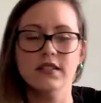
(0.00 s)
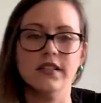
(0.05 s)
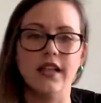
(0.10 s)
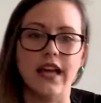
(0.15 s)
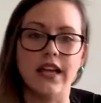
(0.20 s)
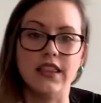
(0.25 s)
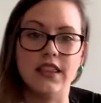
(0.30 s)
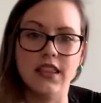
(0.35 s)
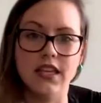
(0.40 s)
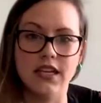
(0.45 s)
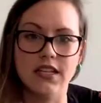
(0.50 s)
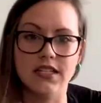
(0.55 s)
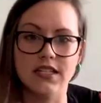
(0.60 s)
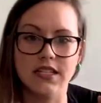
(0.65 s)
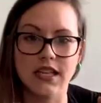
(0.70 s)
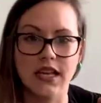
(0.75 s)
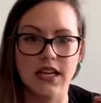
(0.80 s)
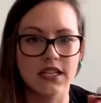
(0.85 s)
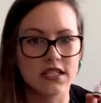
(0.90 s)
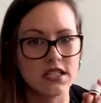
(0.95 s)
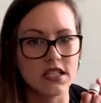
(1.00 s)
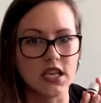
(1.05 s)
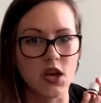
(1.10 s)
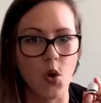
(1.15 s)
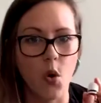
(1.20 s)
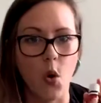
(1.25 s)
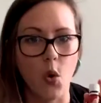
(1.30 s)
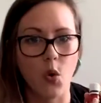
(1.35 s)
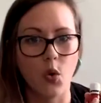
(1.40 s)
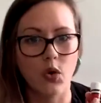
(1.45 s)
like, this is the
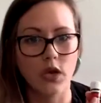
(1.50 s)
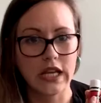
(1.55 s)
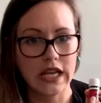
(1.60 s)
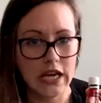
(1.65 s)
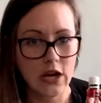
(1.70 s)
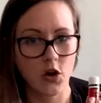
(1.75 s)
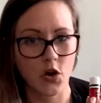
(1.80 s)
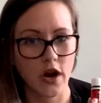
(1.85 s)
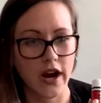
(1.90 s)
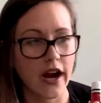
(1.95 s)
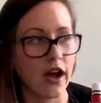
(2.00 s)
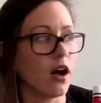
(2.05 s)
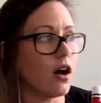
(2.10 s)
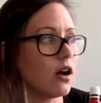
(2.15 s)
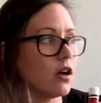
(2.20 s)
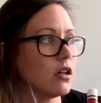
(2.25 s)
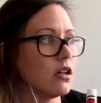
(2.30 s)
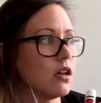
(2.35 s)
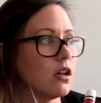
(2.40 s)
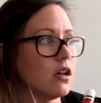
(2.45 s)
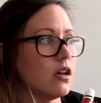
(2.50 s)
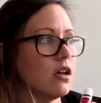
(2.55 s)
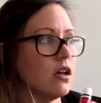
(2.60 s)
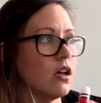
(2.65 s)
holy grail